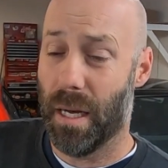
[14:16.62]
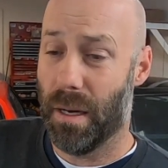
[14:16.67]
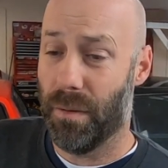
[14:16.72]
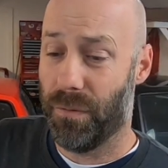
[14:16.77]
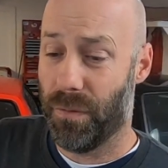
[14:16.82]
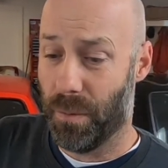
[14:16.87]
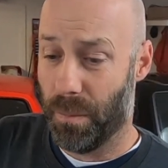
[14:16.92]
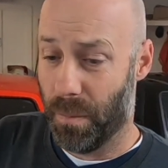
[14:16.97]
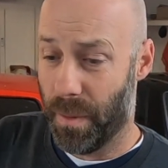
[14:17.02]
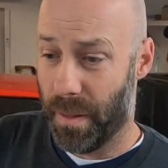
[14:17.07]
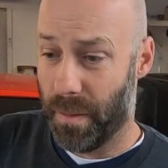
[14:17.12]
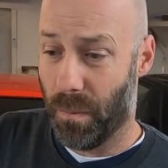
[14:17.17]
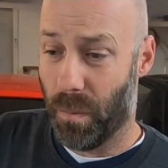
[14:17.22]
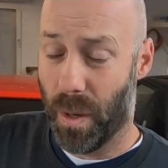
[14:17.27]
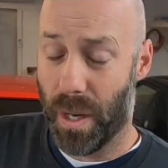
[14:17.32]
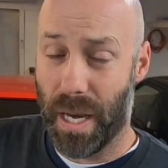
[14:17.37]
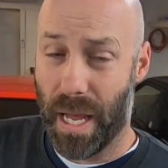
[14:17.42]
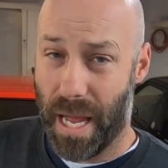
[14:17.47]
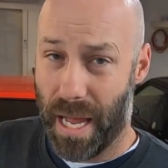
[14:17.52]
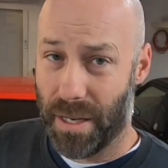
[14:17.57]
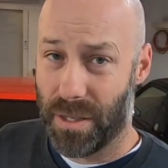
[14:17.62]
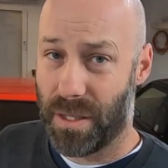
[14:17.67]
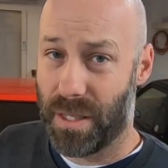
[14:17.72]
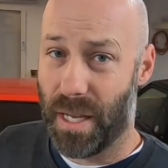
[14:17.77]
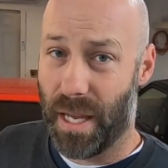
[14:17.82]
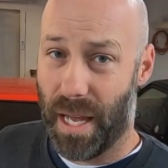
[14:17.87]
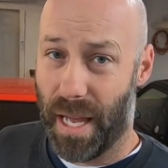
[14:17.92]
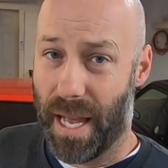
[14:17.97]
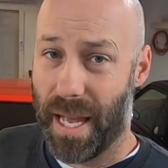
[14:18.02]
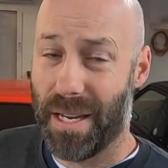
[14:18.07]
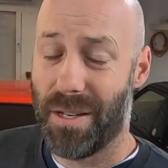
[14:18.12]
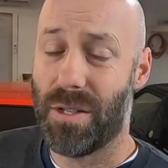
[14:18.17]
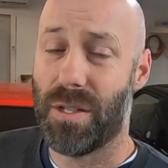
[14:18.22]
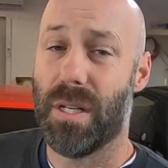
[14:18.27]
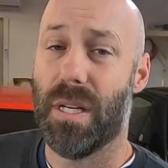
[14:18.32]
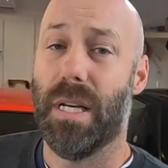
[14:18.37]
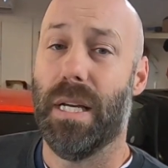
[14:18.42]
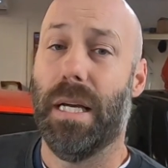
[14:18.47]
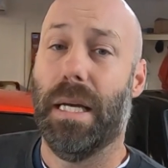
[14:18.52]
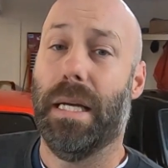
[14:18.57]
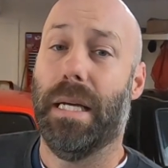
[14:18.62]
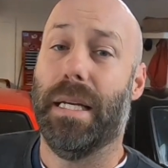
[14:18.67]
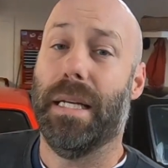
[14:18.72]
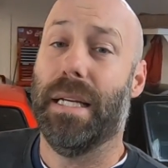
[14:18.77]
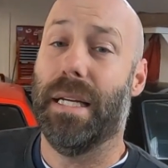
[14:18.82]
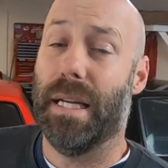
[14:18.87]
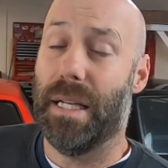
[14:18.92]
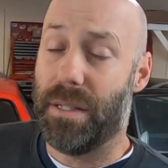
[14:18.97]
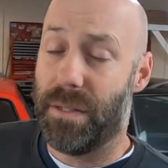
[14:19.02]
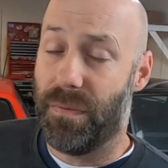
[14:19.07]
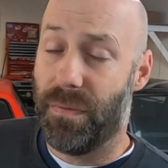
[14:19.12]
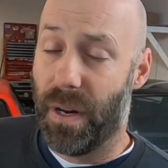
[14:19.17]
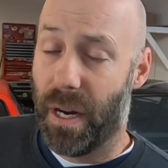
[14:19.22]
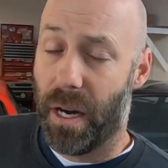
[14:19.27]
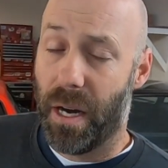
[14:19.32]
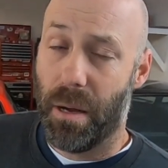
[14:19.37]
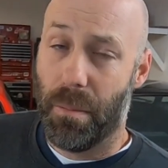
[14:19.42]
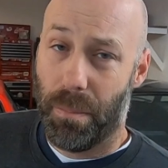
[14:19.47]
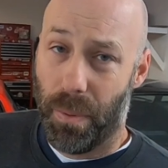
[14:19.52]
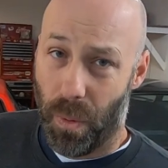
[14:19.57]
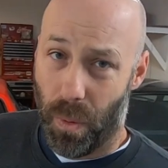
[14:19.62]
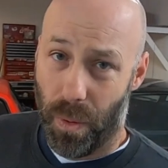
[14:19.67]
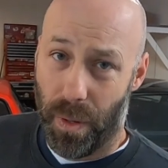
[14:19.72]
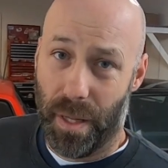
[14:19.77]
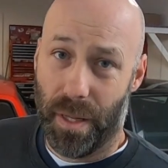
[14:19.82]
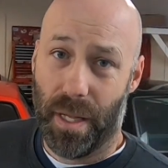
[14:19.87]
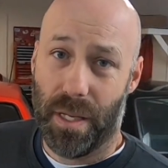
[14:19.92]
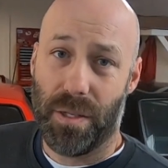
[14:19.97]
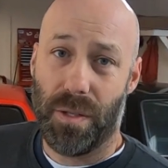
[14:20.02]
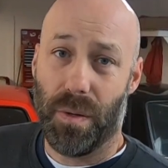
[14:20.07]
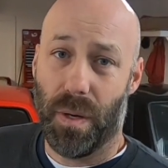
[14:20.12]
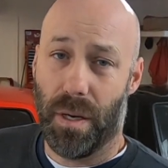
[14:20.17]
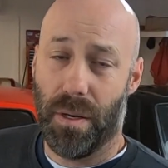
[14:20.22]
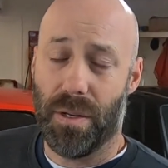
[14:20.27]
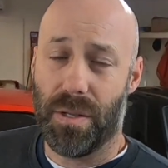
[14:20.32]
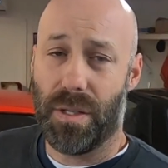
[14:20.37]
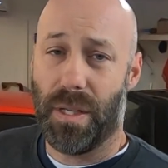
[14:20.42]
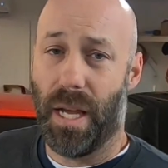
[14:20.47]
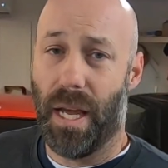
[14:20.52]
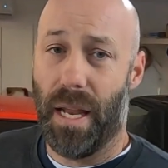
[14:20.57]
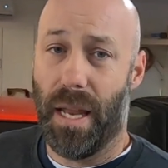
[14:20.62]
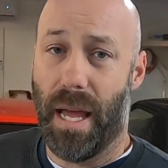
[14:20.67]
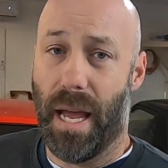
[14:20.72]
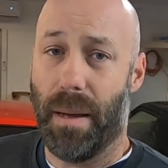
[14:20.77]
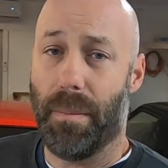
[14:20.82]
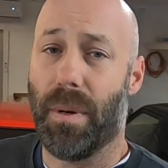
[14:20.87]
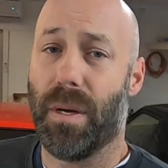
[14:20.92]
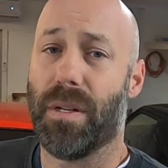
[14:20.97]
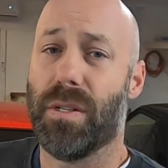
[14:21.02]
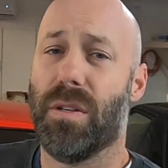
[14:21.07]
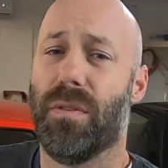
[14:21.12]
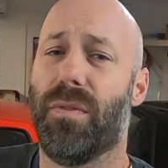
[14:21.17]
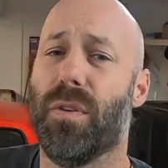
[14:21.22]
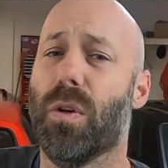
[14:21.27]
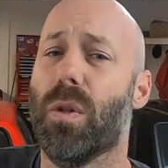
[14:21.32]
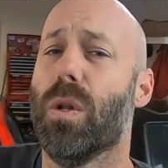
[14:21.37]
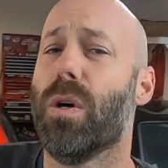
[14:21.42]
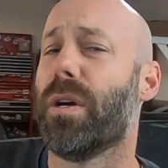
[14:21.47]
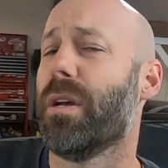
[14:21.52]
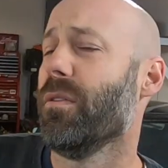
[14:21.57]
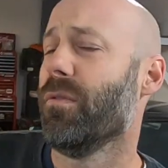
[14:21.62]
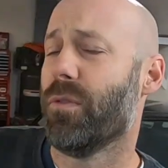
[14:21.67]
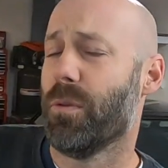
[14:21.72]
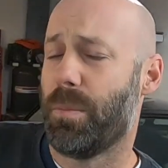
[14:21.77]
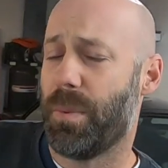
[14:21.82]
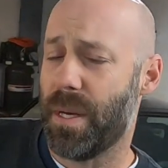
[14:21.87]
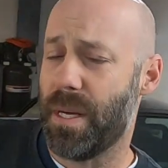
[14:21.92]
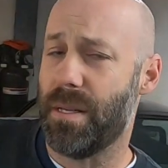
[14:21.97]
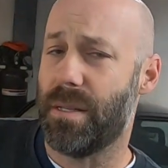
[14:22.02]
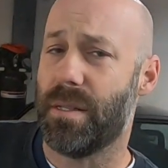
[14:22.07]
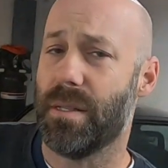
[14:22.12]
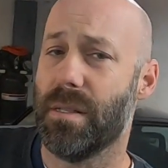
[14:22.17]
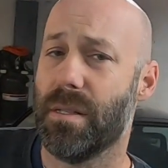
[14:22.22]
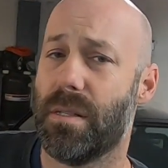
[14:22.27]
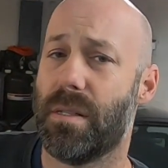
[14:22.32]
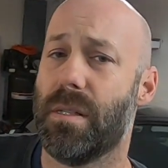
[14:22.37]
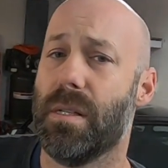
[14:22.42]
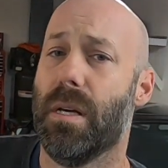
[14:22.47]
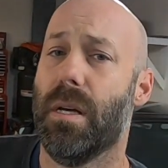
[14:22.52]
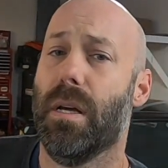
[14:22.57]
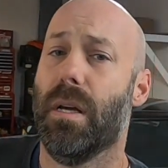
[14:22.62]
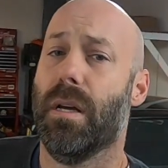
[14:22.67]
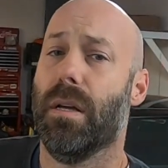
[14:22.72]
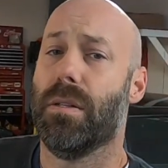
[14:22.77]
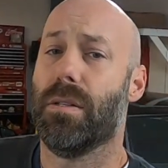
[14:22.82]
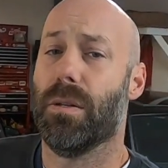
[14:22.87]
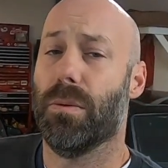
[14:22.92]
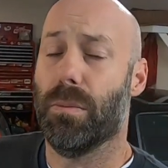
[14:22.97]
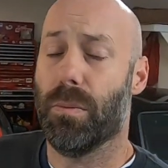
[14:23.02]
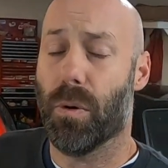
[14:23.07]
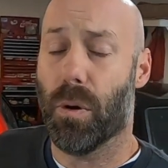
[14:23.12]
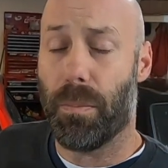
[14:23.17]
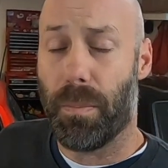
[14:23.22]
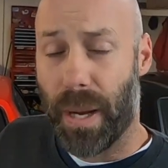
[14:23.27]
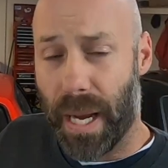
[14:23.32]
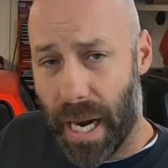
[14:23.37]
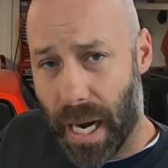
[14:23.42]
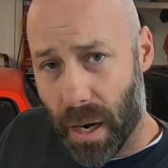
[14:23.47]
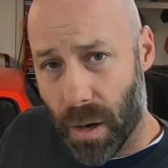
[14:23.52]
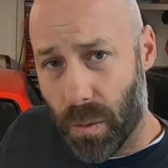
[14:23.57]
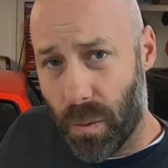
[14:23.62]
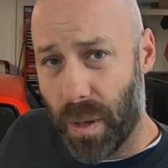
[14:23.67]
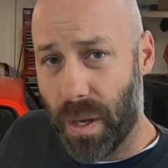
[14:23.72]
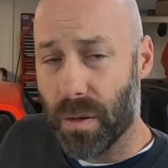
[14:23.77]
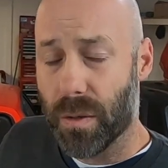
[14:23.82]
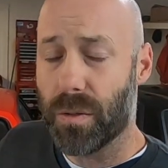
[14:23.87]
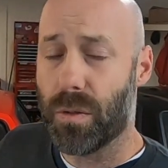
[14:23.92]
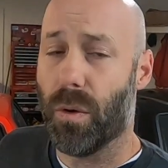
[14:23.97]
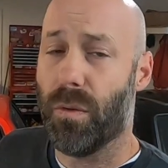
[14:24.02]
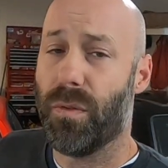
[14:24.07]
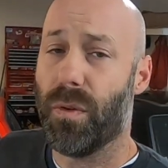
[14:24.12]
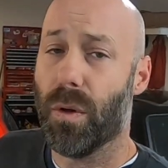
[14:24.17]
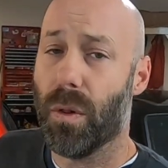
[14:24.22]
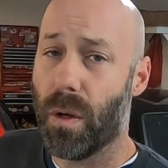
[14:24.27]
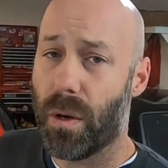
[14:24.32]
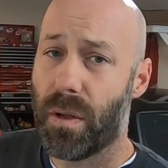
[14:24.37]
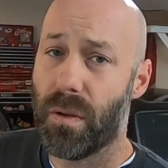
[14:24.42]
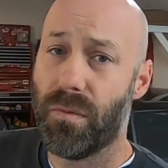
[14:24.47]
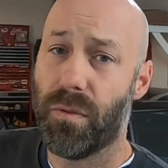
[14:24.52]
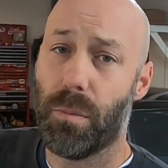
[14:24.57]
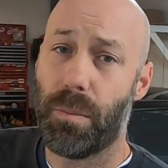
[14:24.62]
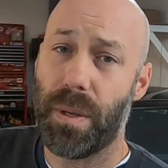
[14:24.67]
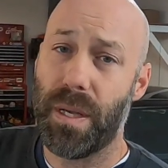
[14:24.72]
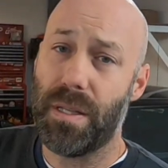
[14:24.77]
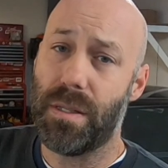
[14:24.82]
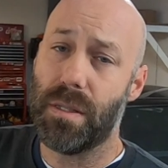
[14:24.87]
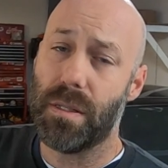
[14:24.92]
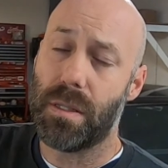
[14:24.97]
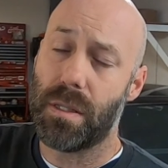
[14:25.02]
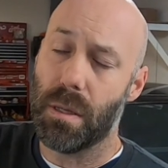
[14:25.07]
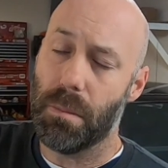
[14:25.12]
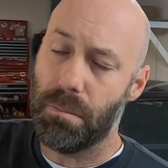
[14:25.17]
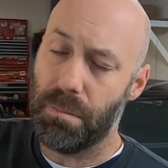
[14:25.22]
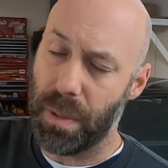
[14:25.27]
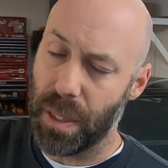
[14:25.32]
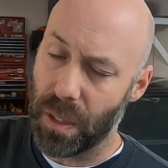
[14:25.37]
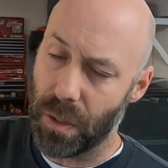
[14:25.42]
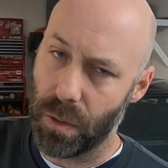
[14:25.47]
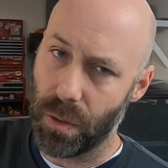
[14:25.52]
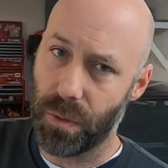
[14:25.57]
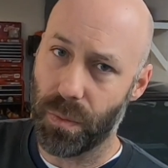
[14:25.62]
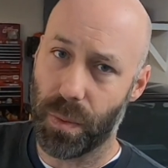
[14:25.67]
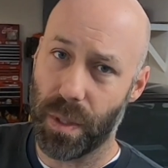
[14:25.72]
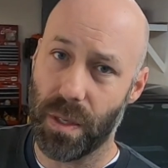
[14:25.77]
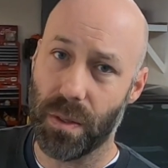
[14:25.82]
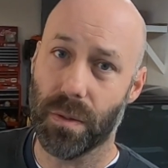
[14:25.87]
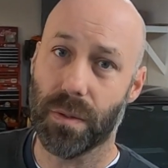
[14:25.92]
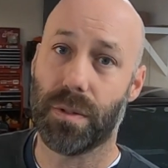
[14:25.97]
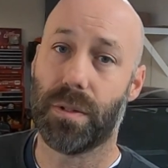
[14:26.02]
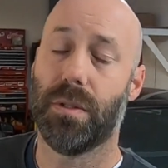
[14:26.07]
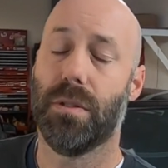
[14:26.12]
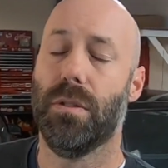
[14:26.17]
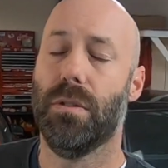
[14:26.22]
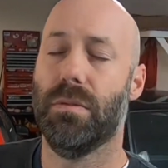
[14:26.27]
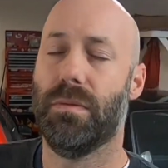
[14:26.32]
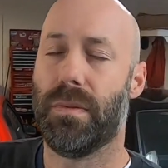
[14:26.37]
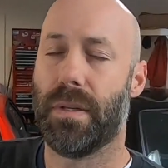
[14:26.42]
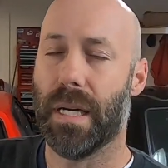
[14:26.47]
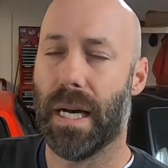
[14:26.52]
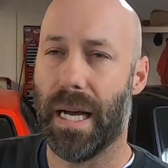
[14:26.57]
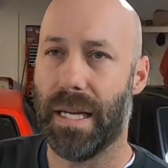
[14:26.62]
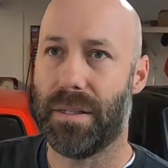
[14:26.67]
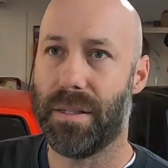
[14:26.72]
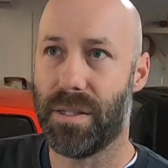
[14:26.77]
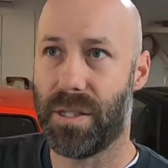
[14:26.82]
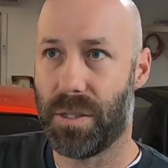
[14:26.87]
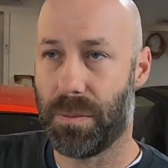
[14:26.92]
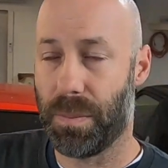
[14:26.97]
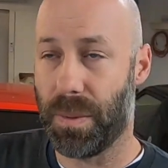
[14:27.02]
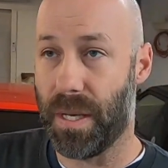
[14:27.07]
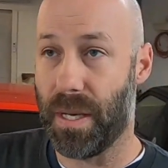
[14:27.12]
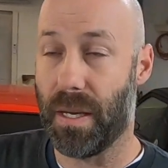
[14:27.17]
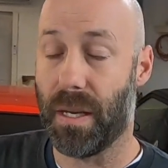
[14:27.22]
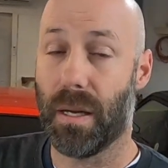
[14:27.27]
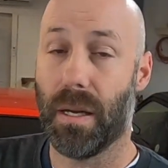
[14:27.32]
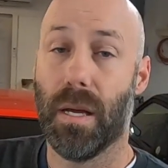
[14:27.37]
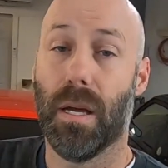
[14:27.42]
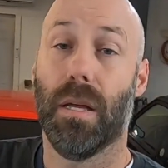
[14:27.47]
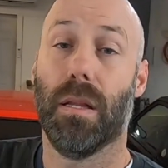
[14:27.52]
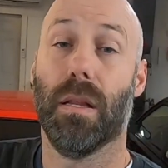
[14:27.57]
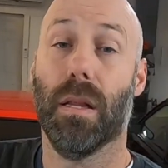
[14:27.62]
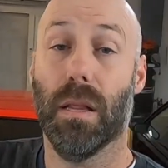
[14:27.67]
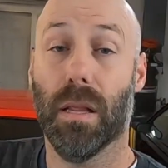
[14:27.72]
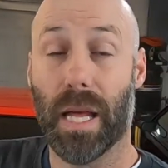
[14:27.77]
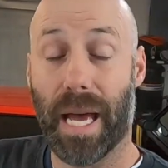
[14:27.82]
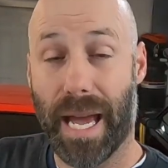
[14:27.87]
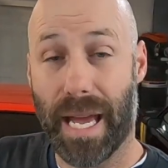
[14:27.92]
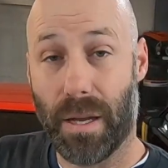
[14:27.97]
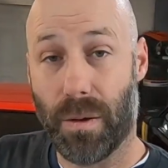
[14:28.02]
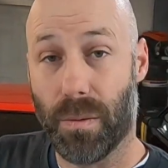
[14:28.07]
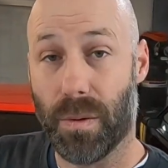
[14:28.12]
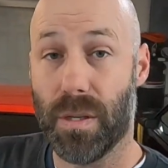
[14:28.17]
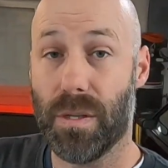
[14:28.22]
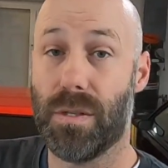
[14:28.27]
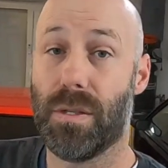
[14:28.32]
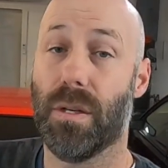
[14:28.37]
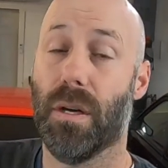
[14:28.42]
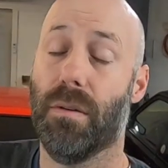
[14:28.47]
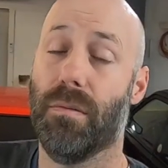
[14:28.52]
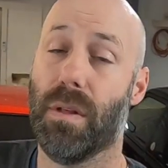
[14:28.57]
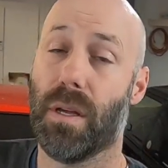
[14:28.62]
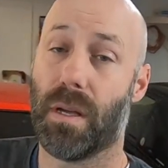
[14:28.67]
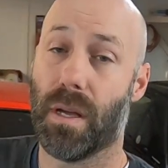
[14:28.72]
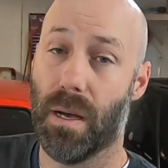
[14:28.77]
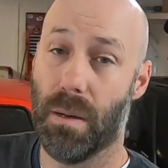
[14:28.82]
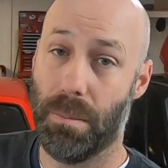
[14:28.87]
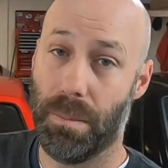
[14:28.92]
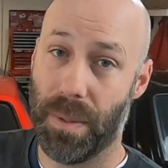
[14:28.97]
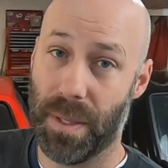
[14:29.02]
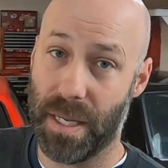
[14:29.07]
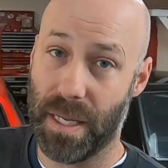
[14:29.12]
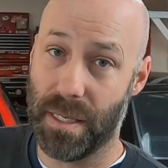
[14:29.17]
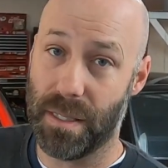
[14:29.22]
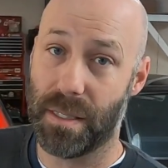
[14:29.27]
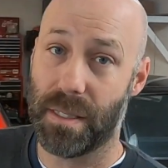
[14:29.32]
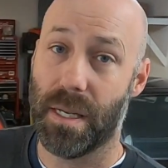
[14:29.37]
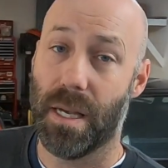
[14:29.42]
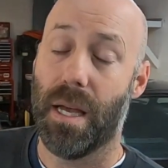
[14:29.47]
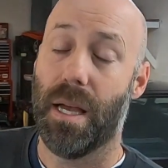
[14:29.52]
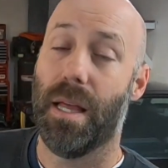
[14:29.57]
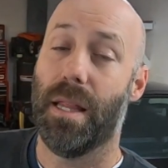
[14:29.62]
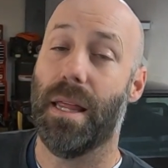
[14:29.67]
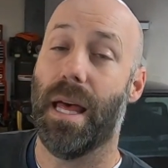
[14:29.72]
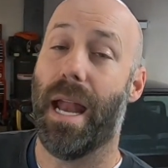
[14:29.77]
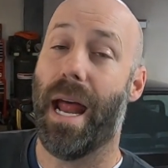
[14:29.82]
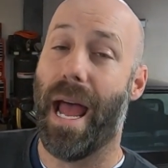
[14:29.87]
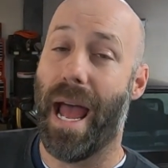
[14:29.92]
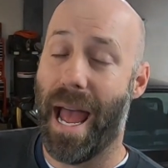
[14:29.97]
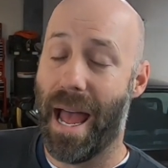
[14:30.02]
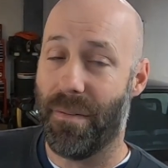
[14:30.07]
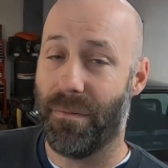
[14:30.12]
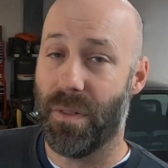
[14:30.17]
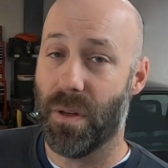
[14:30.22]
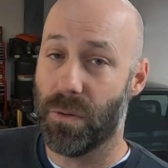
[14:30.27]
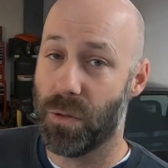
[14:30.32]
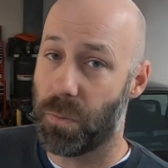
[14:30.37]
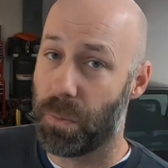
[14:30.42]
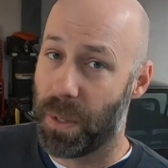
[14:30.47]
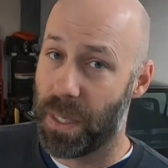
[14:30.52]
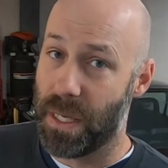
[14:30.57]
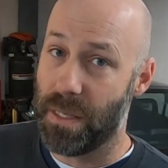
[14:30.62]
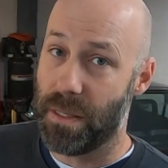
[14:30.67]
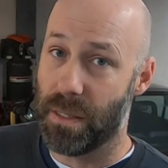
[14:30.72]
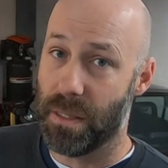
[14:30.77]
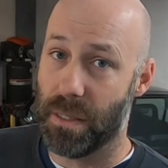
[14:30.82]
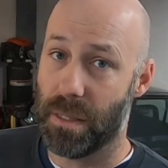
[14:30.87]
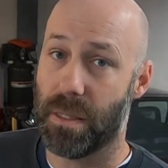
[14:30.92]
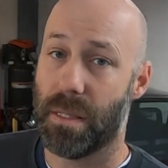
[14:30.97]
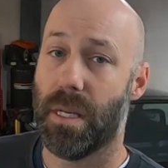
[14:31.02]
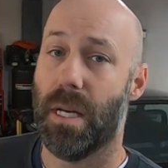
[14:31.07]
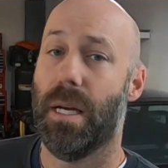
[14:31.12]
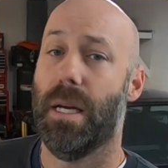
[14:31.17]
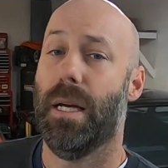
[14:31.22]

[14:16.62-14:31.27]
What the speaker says: from one edge to edge. It's very important that you understand that because if you're looking for pieces to repair wheels or if you're looking for pieces to build wheels, you've got to speak the language of the companies that have those pieces.